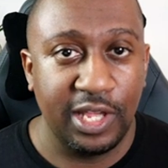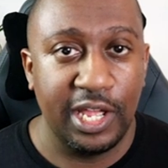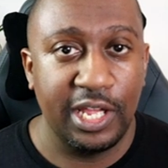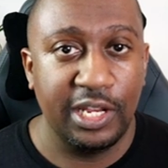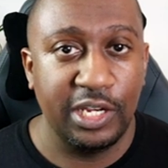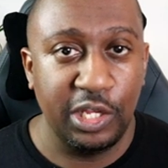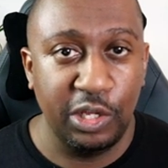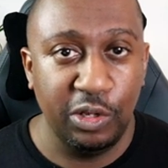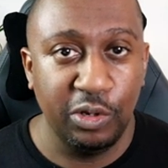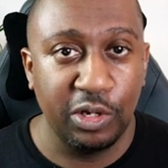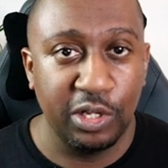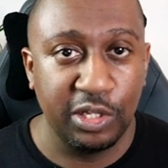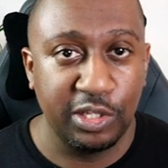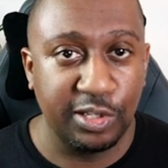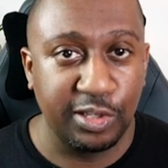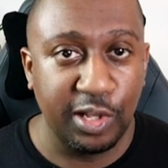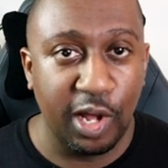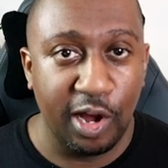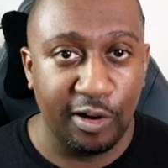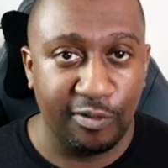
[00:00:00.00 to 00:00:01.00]
then you can
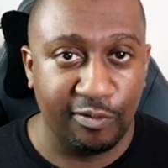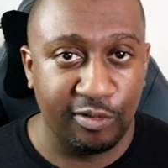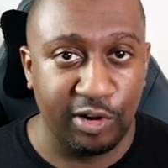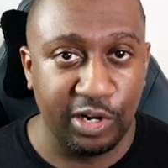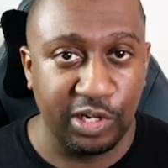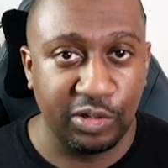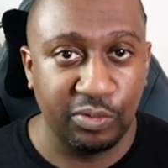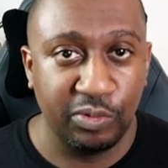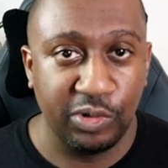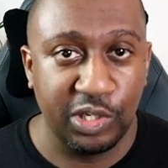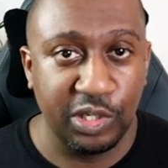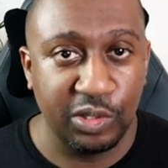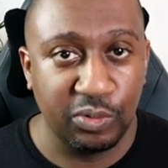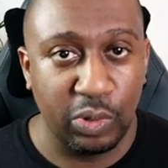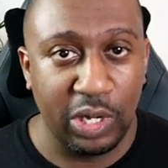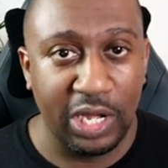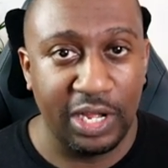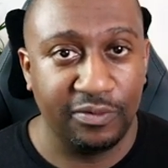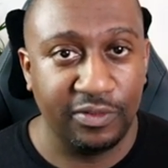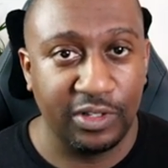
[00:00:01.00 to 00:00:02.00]
start afresh, which is
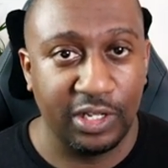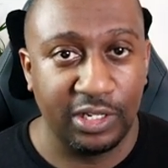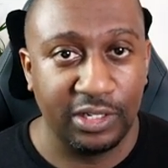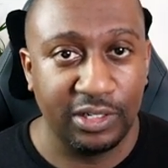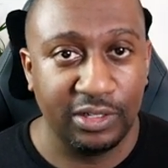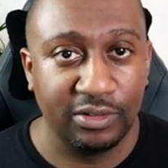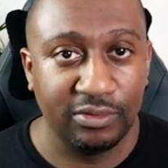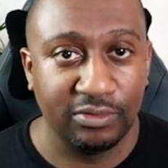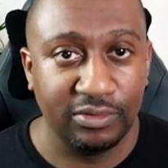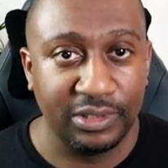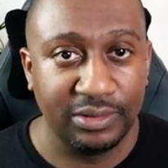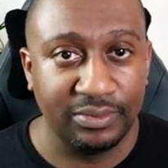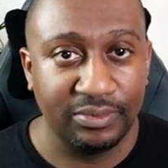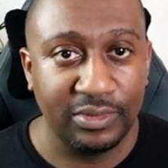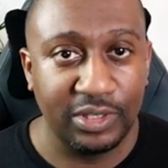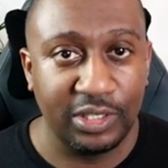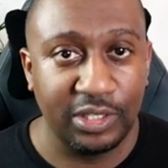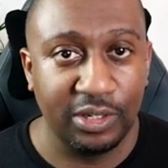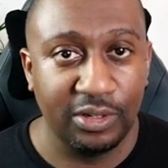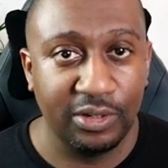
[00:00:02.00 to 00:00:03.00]
what I've done. All right,
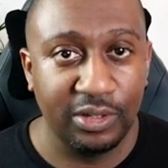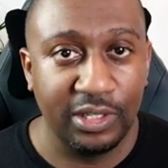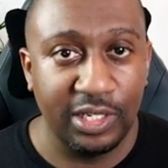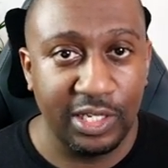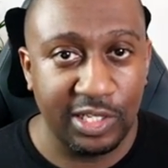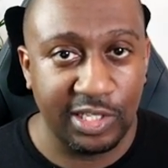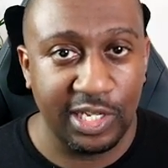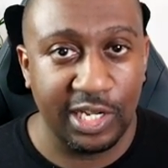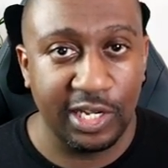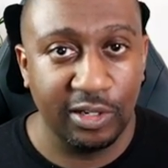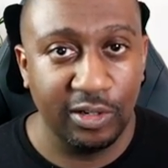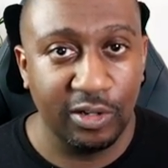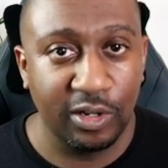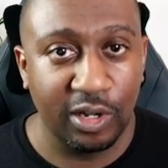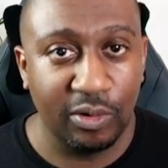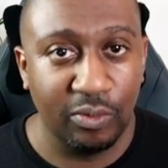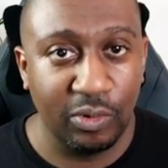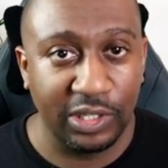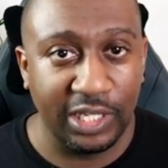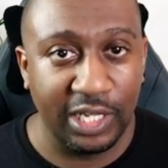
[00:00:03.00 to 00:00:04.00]
so let's take a
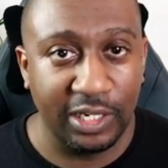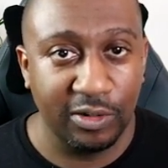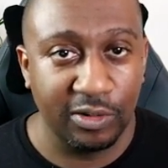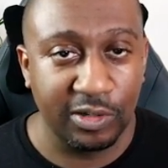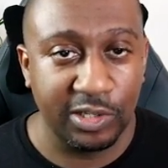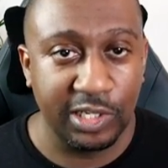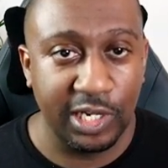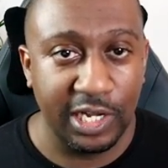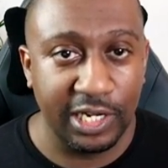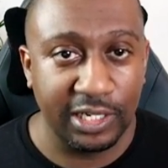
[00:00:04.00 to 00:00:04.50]
look at what that looks